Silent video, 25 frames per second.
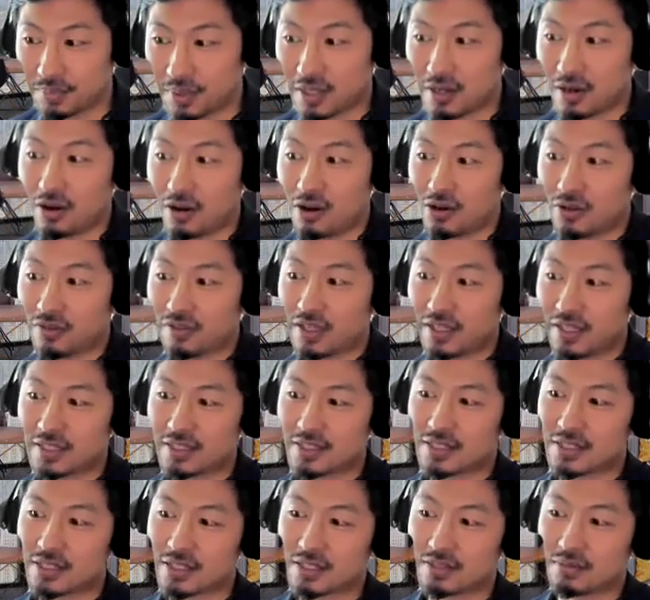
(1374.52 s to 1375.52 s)
But all
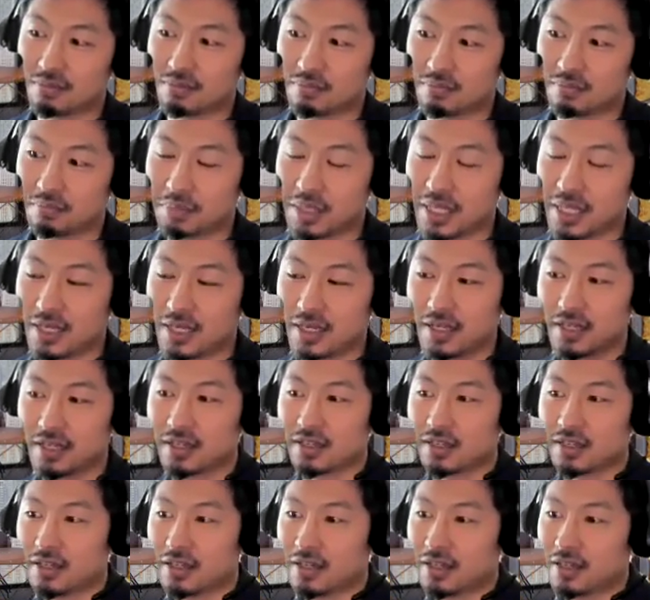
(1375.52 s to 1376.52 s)
this is
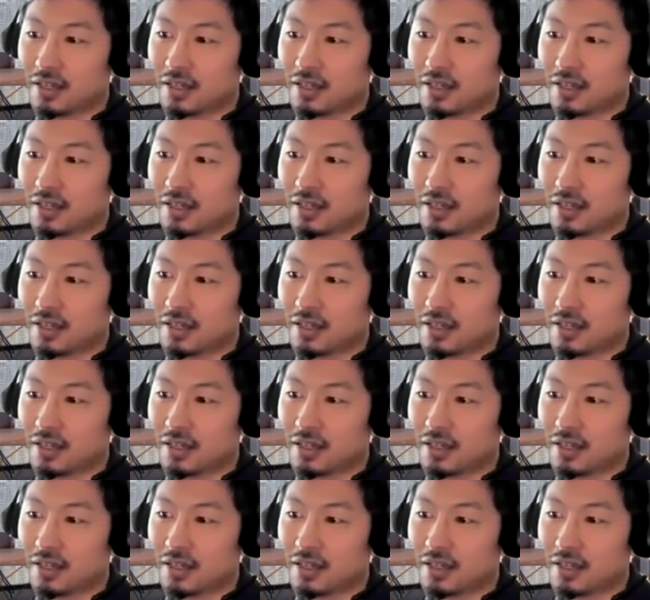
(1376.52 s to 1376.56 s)
being